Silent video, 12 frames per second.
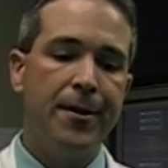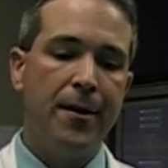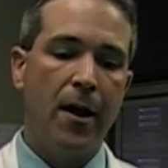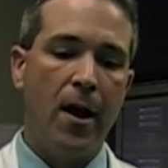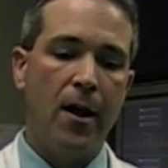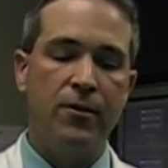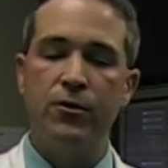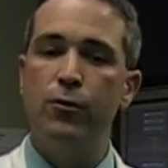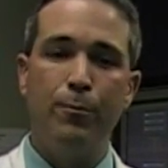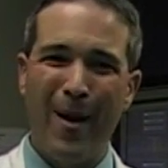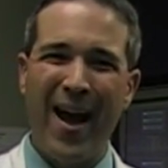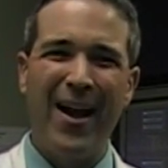it's
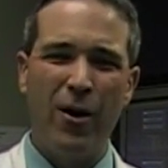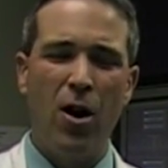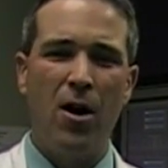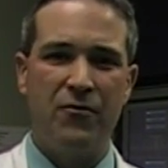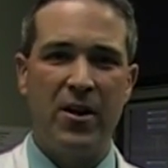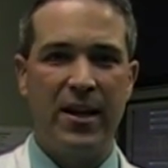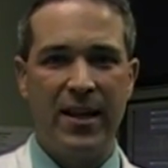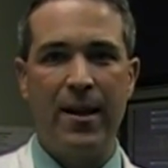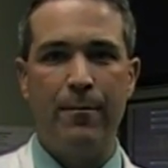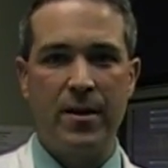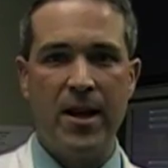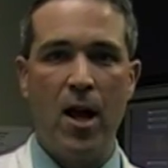too bad off that it
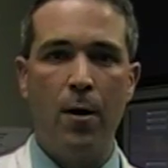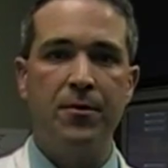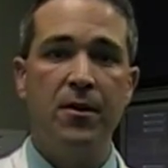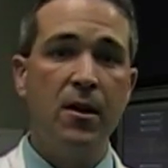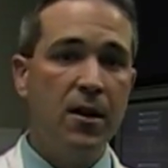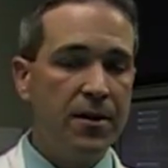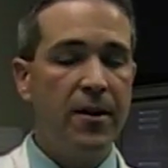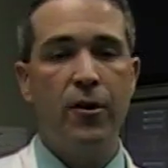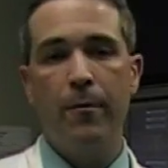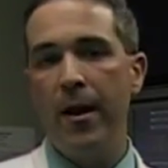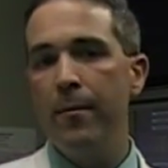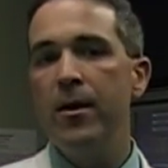can't be helped, then
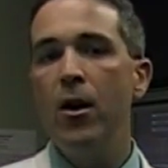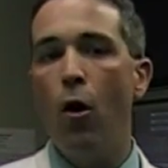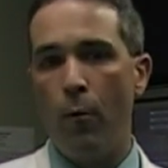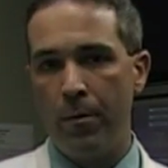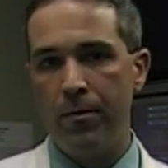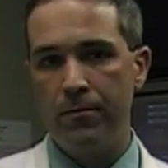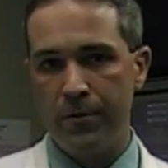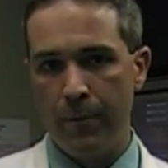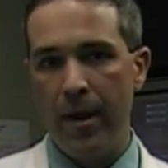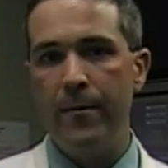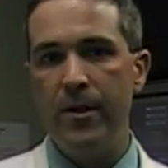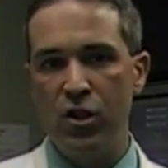there may be hope. There
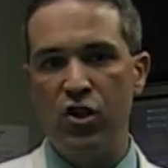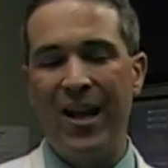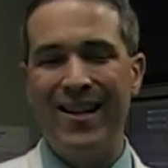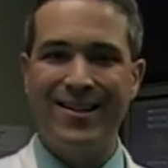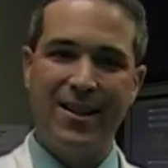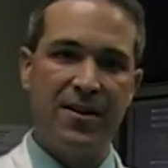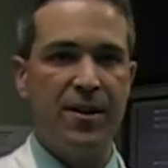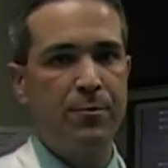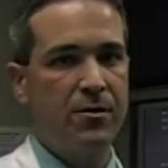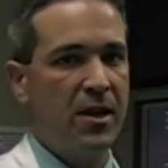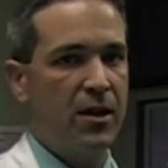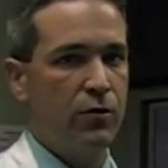may be a chance that this
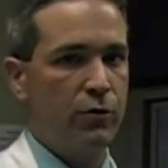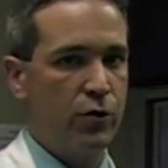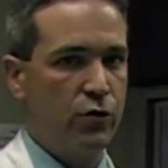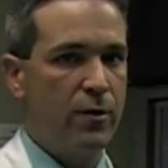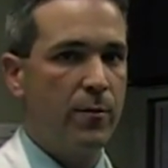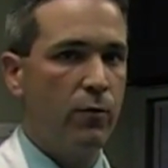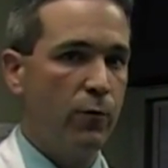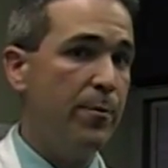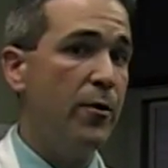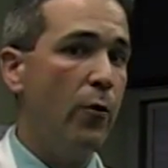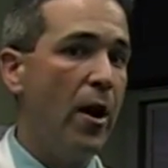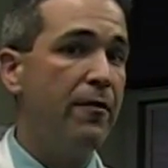particular treatment would
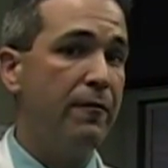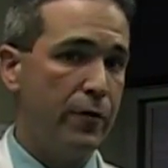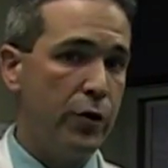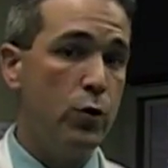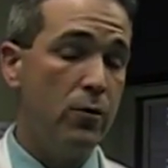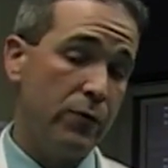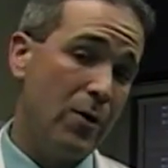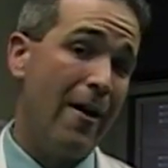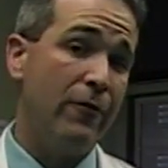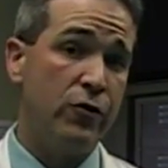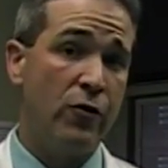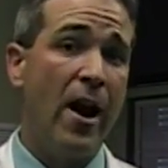be right for you if you
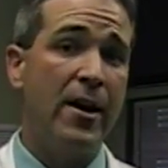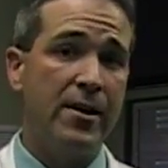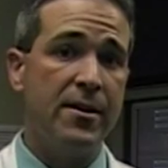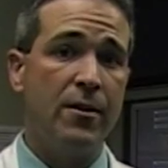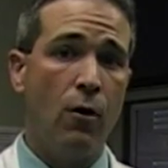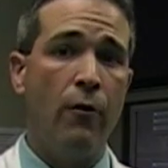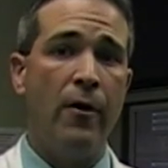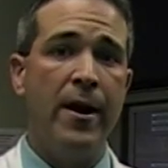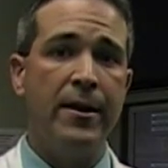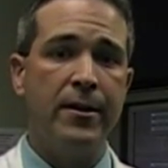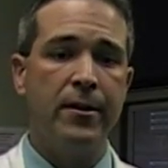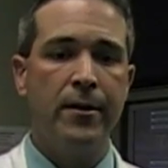haven't tried it
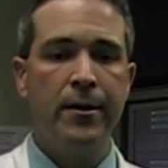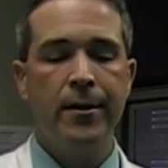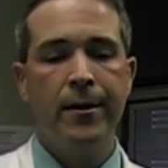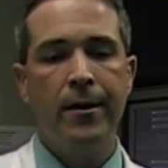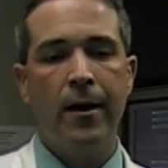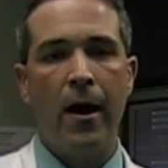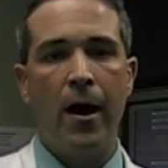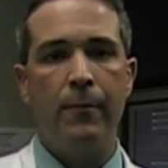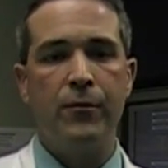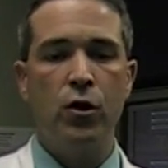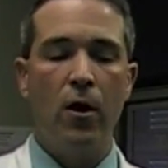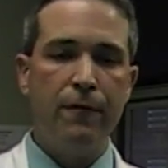already.
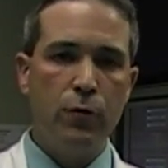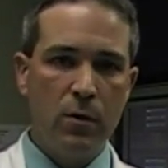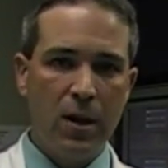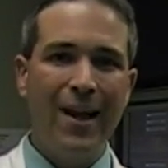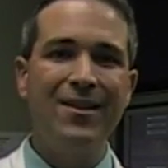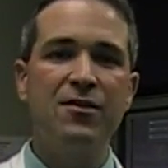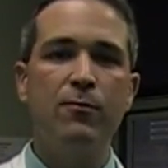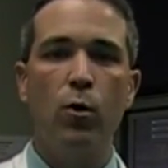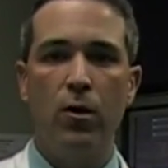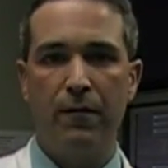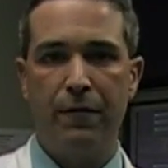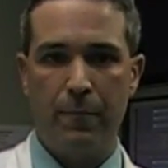So if you would like some
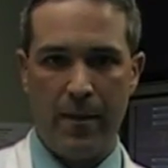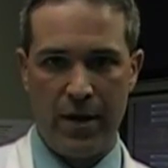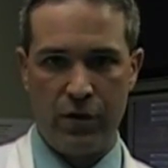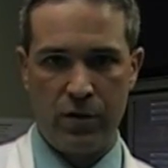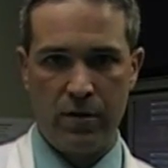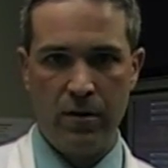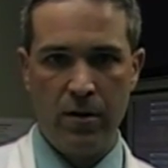more information,